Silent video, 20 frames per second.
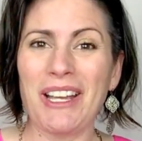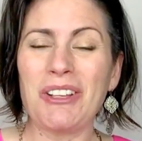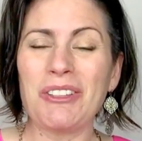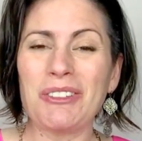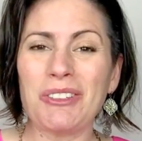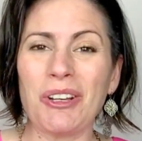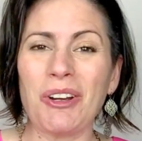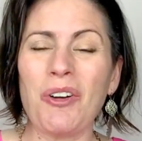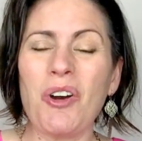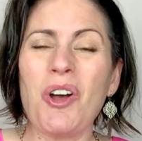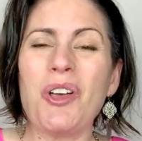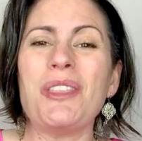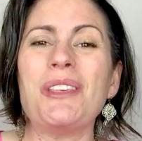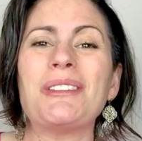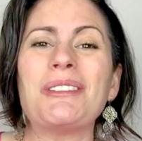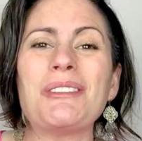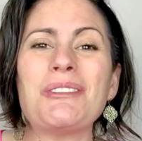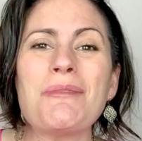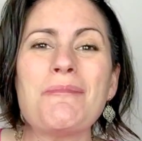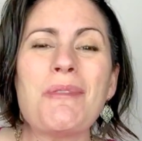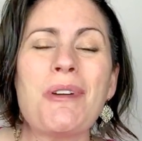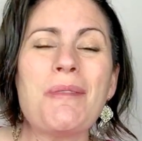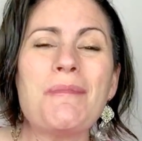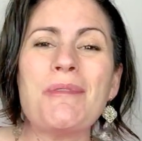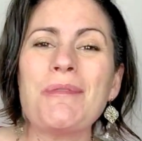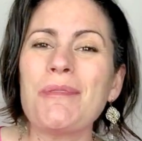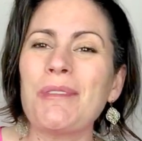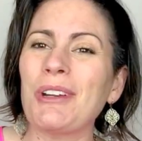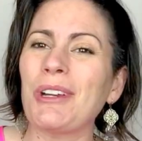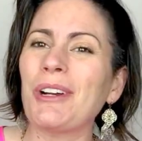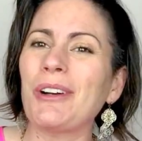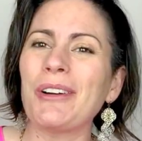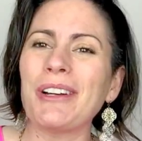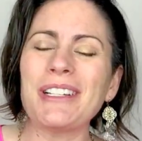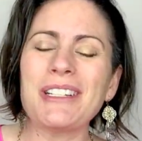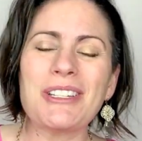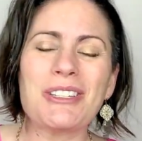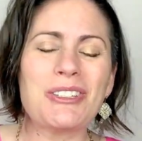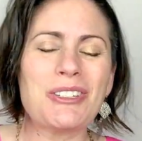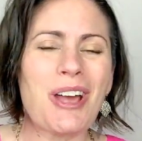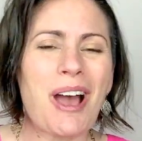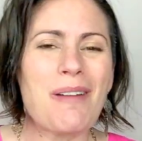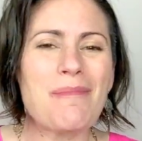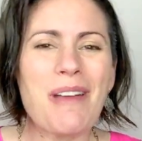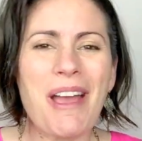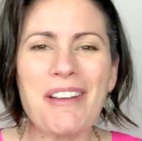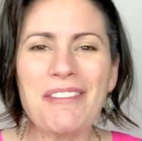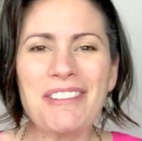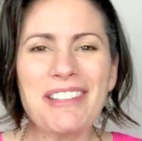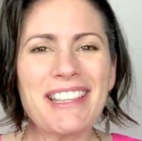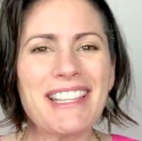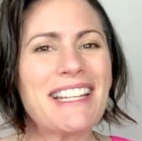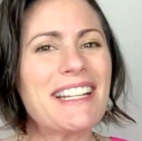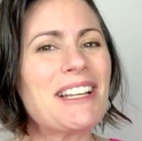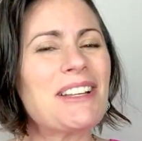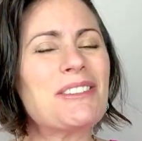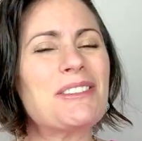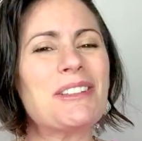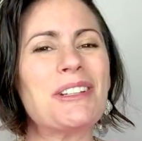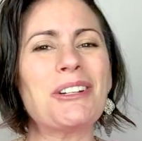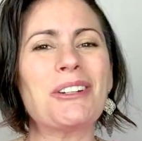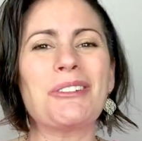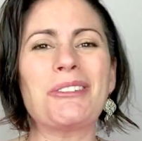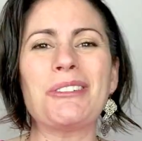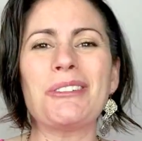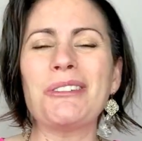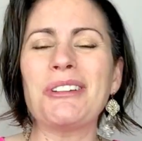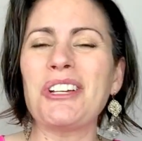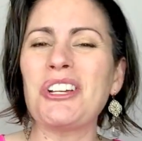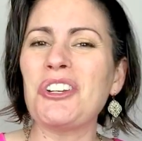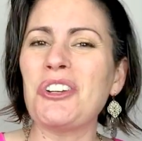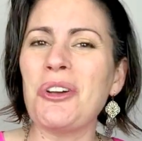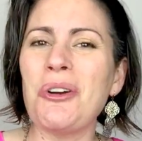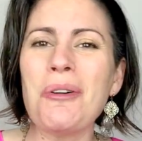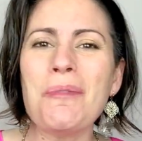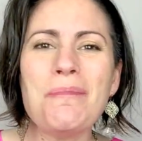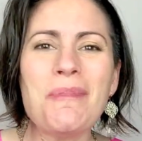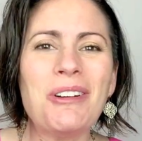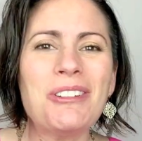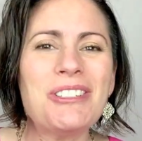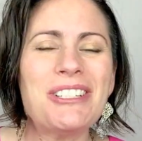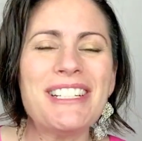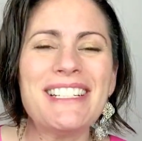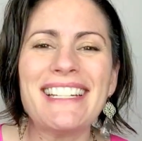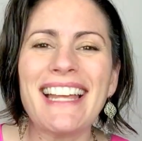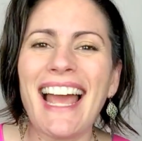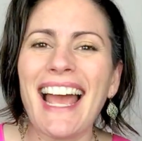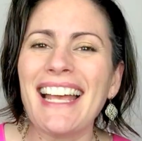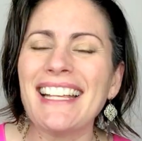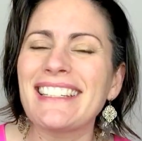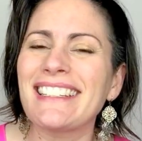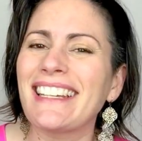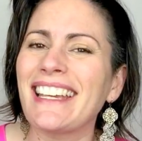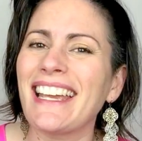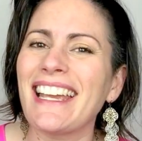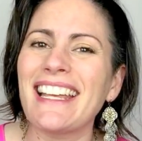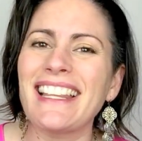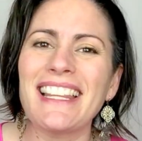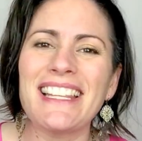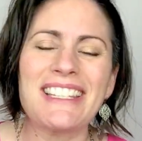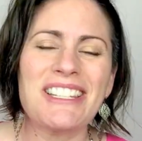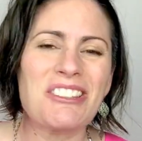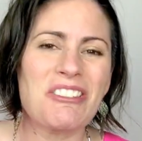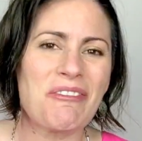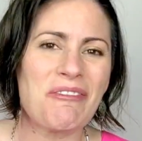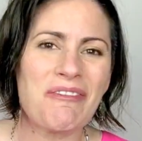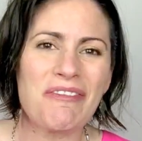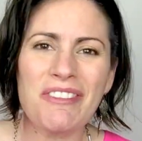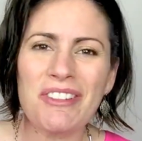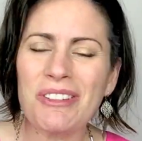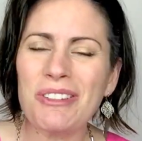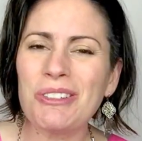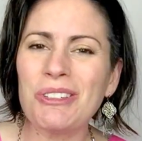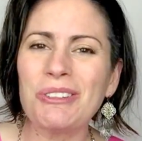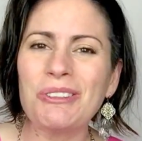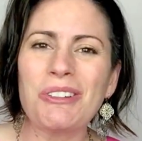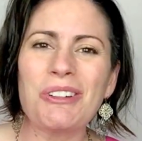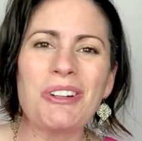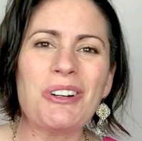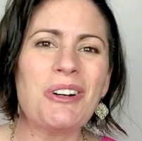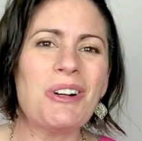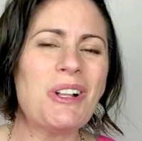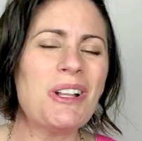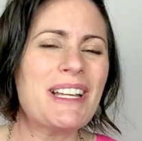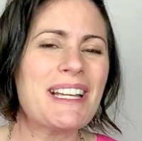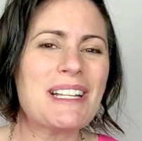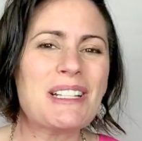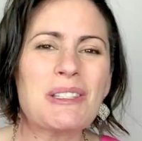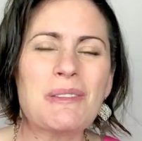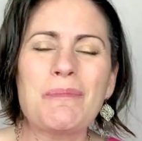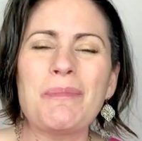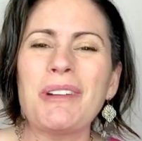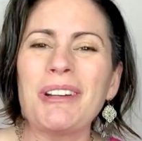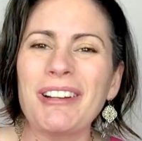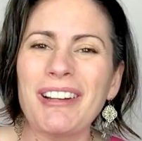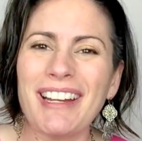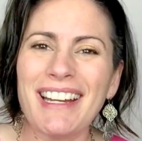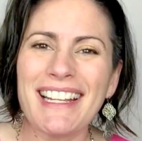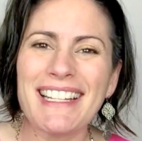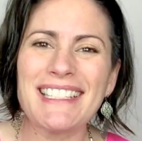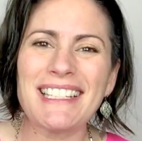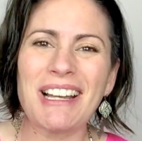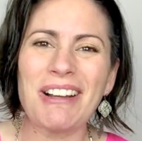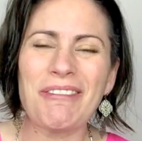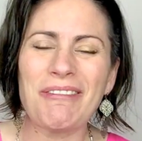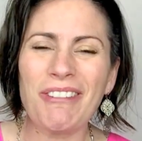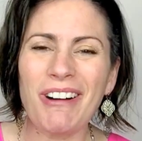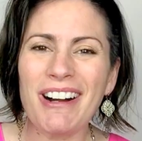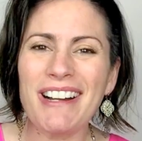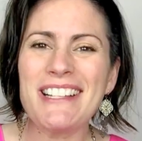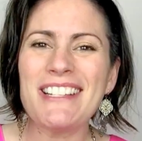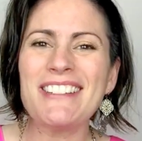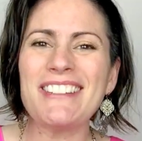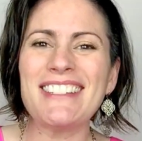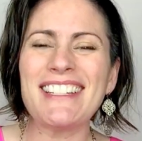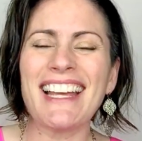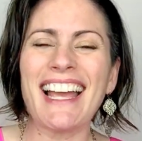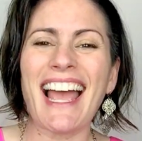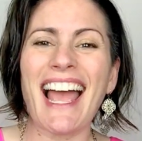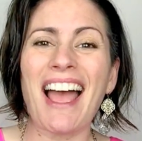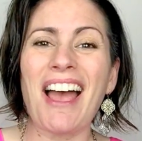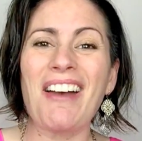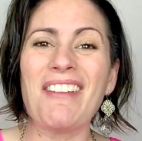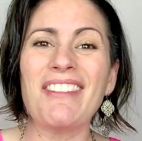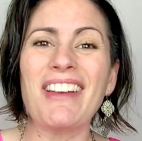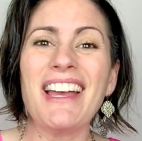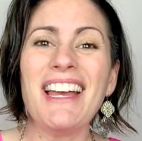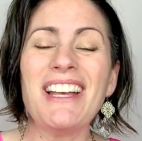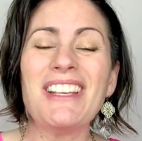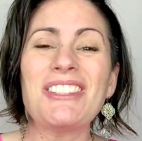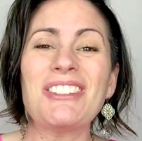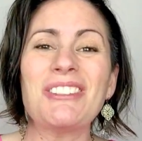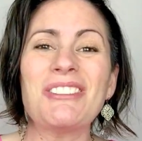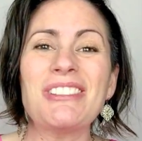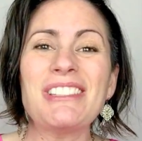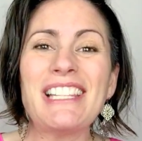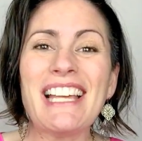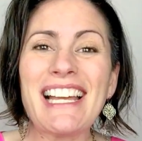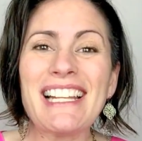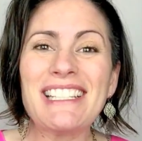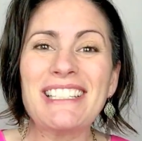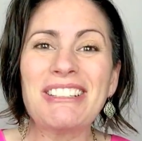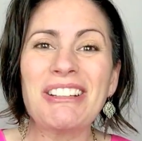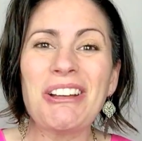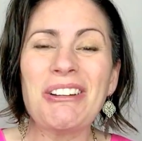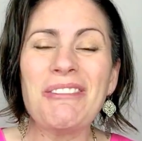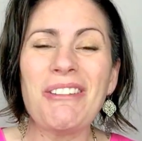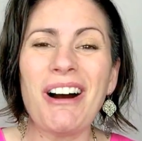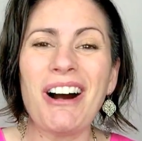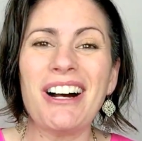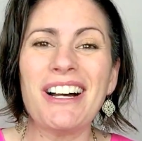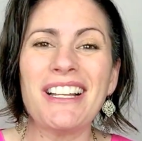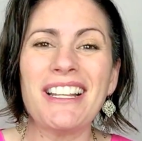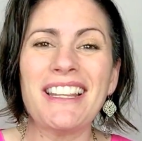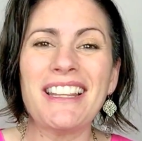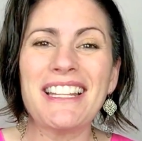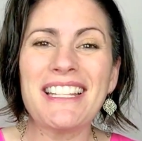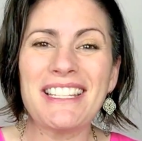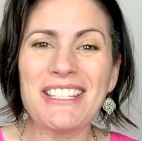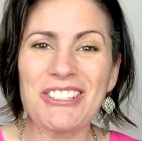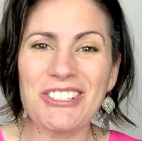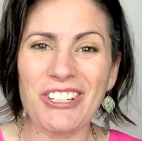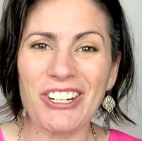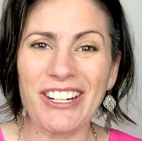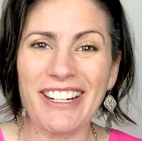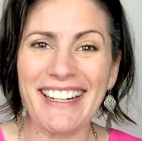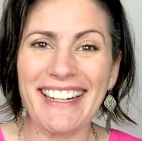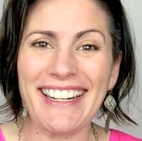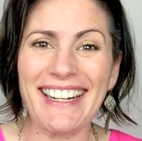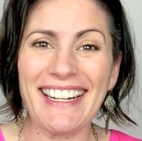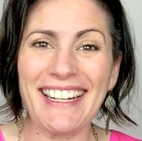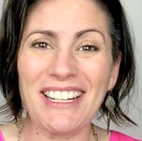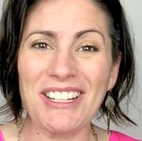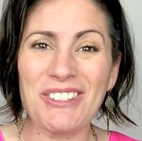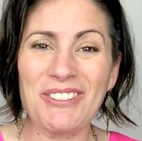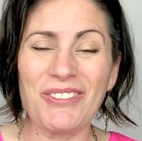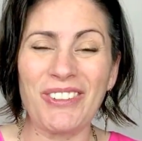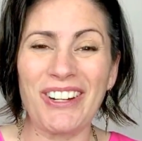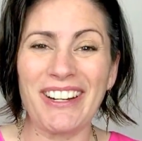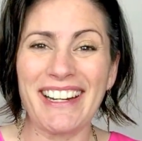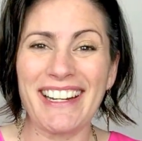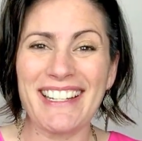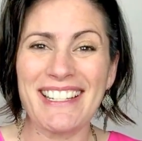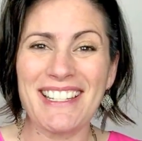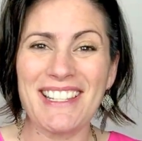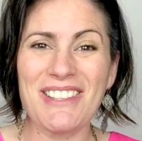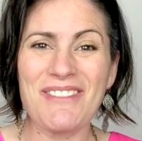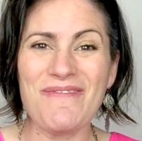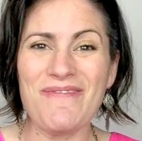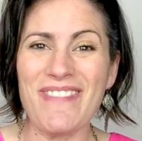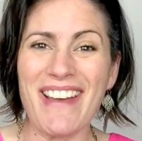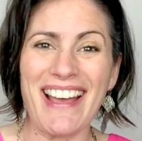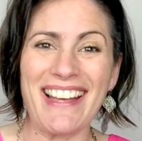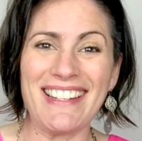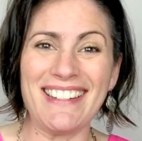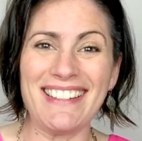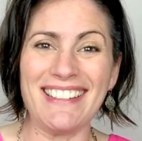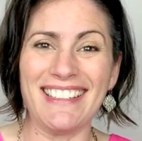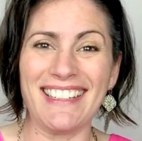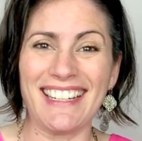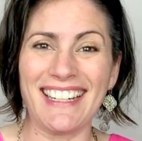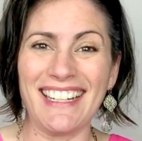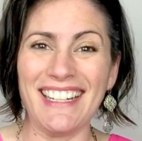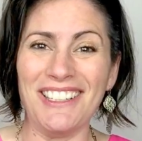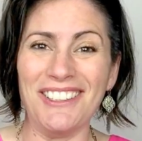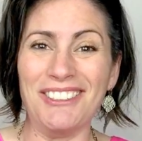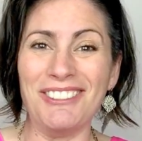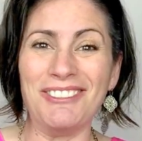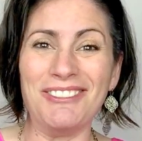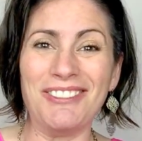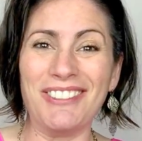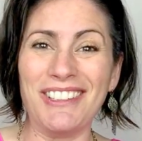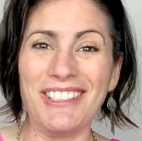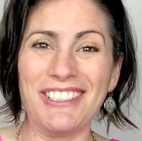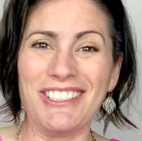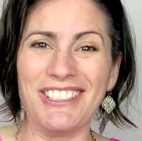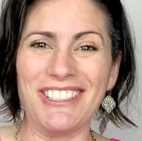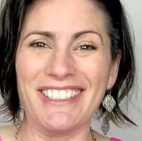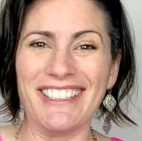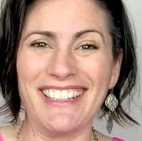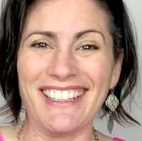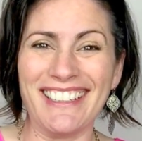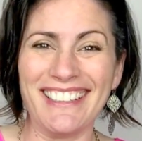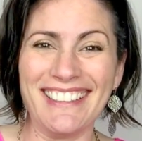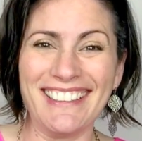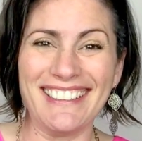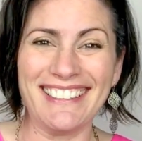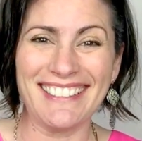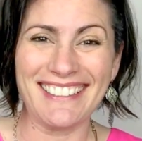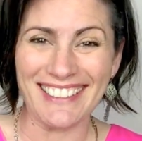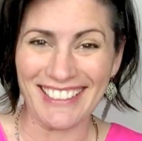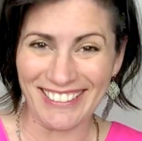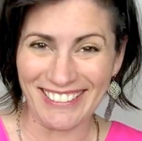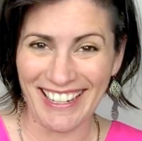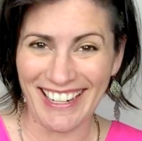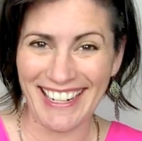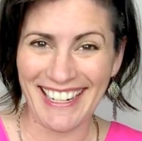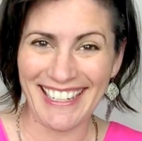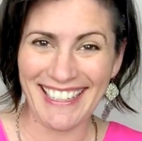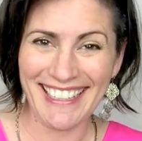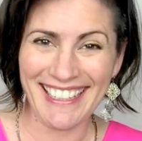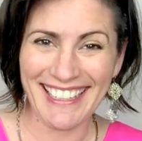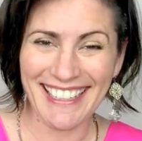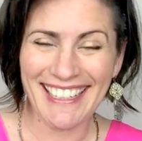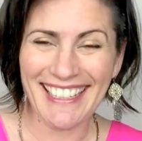So this is a moment where you're going to stop everything else that you're doing, no multitasking. This is a visceral experience I want you to have. So let's go on this journey and experience the magic of the turn on. You ready?